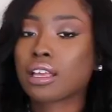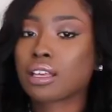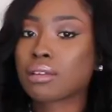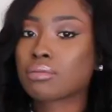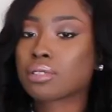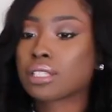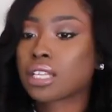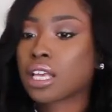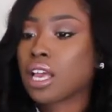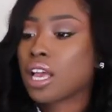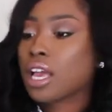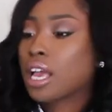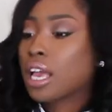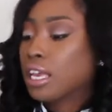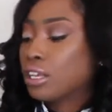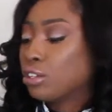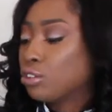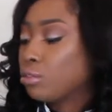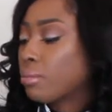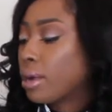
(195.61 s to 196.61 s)
hips,
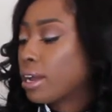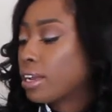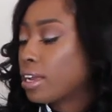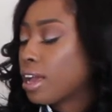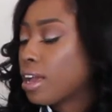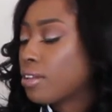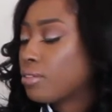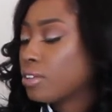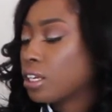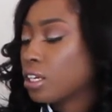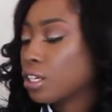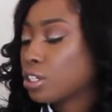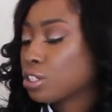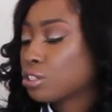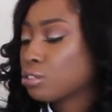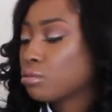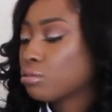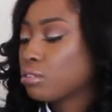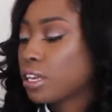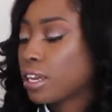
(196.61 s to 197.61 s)
you might have an
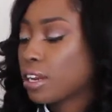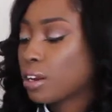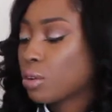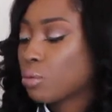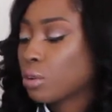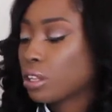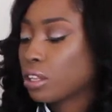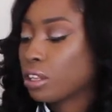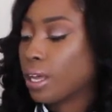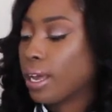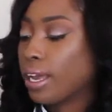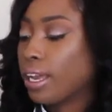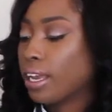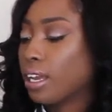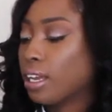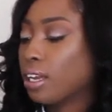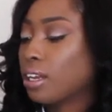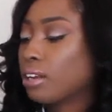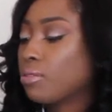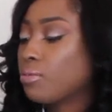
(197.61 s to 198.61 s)
issue there with
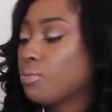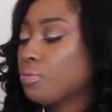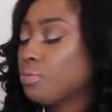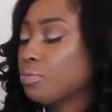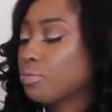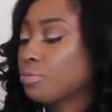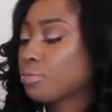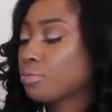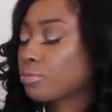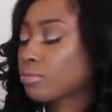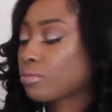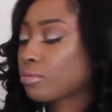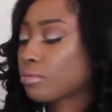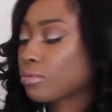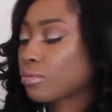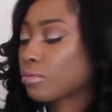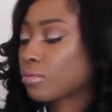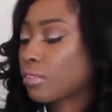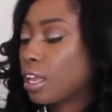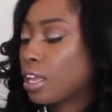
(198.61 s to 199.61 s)
like
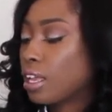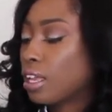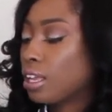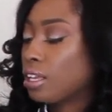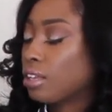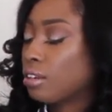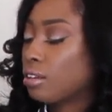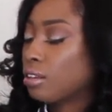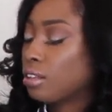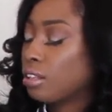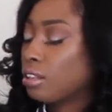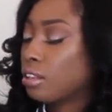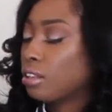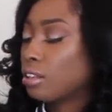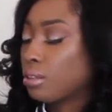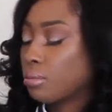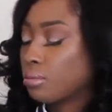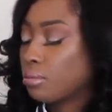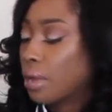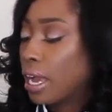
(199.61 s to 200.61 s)
it,
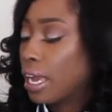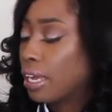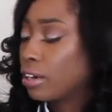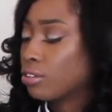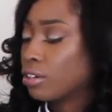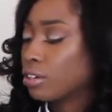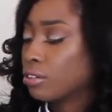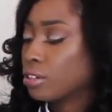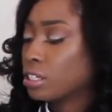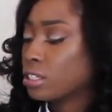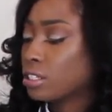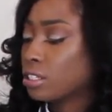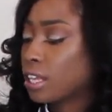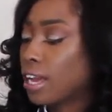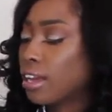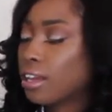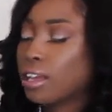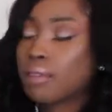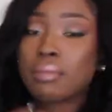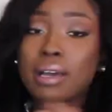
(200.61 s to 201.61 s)
the, I don't know this,
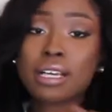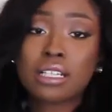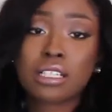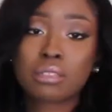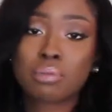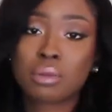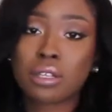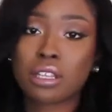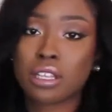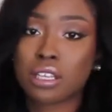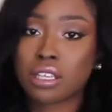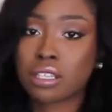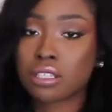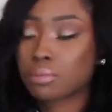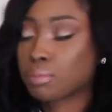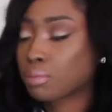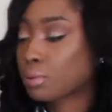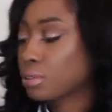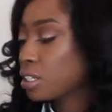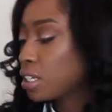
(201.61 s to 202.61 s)
I, it might just be this
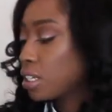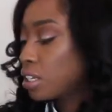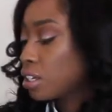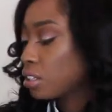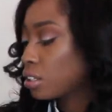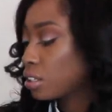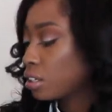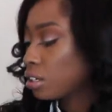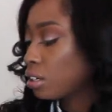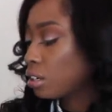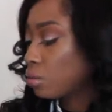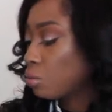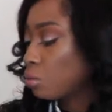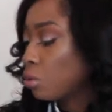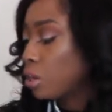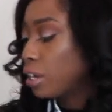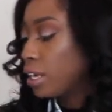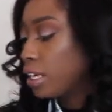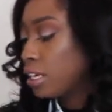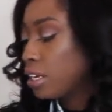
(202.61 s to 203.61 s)
particular
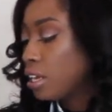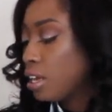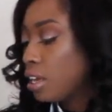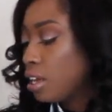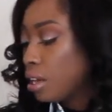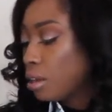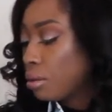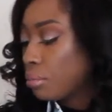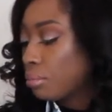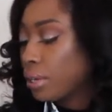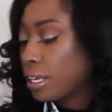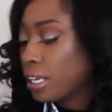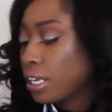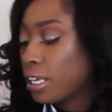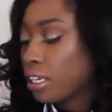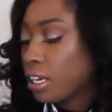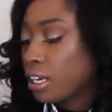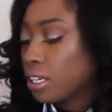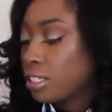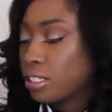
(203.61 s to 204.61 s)
one, but
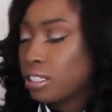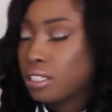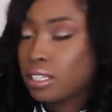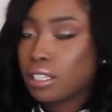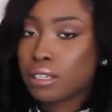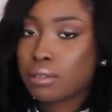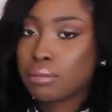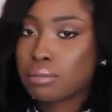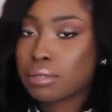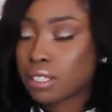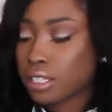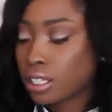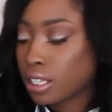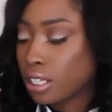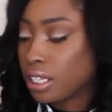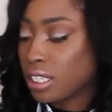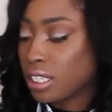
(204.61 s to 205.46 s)
it unzips